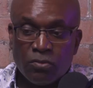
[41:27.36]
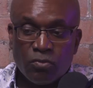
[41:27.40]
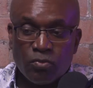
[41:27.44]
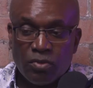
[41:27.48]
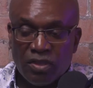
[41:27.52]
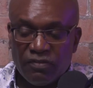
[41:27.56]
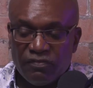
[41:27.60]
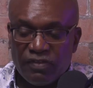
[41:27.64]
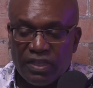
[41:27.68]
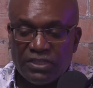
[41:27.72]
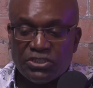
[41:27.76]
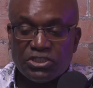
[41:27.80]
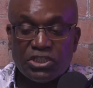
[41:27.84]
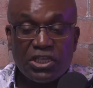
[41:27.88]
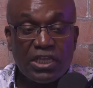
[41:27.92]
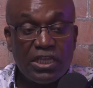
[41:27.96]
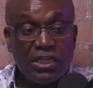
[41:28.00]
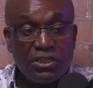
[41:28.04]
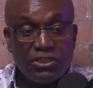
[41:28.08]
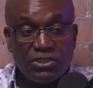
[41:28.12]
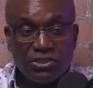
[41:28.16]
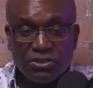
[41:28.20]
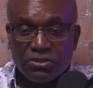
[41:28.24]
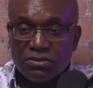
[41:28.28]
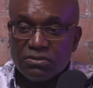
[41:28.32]
With
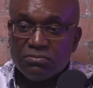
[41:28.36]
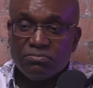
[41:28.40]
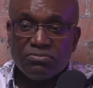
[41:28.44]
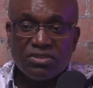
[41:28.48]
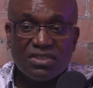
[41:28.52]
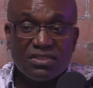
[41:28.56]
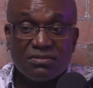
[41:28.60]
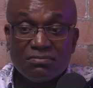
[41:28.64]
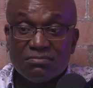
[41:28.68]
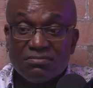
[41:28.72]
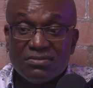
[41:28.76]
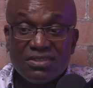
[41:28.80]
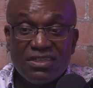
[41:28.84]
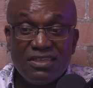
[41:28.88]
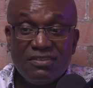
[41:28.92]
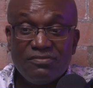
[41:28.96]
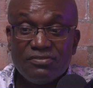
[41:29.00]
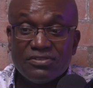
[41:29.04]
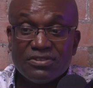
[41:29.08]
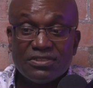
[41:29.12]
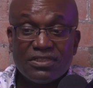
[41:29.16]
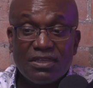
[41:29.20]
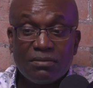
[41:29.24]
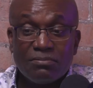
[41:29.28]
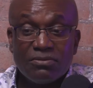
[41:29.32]
education, but
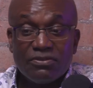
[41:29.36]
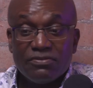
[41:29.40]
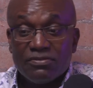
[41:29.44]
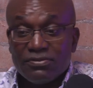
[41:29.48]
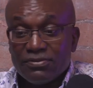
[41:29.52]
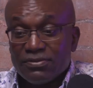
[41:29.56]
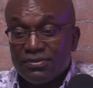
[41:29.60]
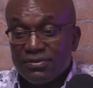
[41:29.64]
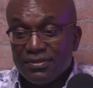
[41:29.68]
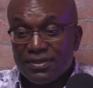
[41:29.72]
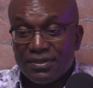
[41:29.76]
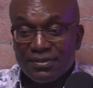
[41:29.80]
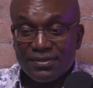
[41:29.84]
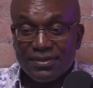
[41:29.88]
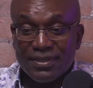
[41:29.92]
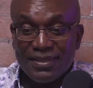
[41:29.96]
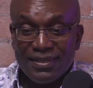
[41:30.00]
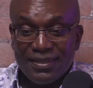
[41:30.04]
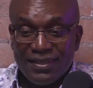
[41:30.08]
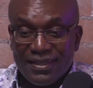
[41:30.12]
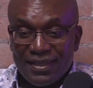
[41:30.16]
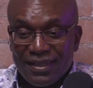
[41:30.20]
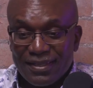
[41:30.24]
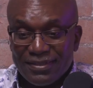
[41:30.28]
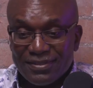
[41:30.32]
even some of,
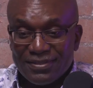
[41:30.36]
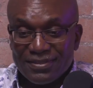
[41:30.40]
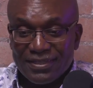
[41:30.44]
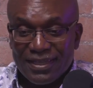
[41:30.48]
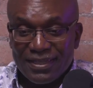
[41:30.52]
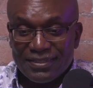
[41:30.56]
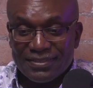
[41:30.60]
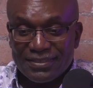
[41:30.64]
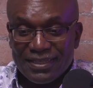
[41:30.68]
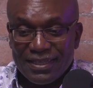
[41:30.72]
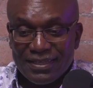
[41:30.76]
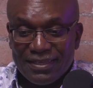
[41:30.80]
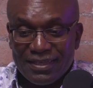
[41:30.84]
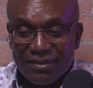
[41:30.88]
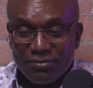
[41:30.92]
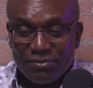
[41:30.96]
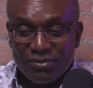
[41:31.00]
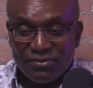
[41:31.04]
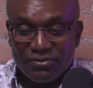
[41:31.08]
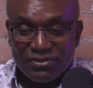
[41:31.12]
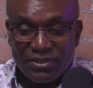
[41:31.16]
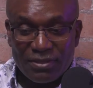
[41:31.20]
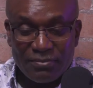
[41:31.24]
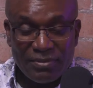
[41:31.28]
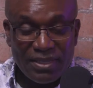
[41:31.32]
I say that
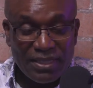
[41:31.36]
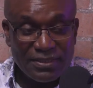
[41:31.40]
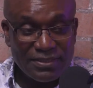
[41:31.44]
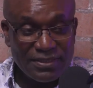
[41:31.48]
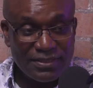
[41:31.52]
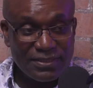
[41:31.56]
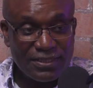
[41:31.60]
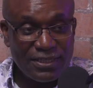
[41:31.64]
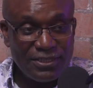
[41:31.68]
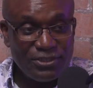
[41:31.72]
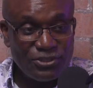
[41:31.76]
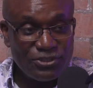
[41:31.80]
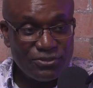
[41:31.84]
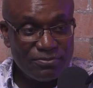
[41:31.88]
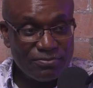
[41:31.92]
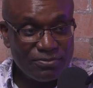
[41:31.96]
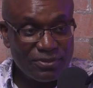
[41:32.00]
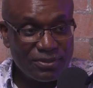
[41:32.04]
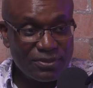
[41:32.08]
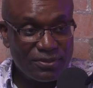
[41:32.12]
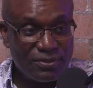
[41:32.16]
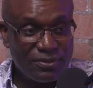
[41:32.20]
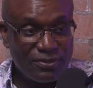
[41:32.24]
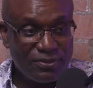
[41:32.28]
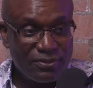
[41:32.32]
with some hesitation,
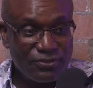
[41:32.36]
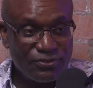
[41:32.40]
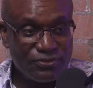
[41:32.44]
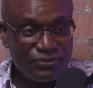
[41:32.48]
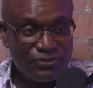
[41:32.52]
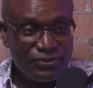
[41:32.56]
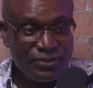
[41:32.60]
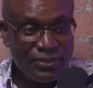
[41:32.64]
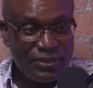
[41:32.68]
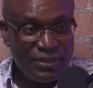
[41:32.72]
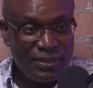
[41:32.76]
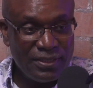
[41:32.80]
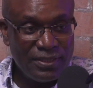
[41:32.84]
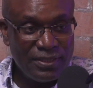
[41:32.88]
because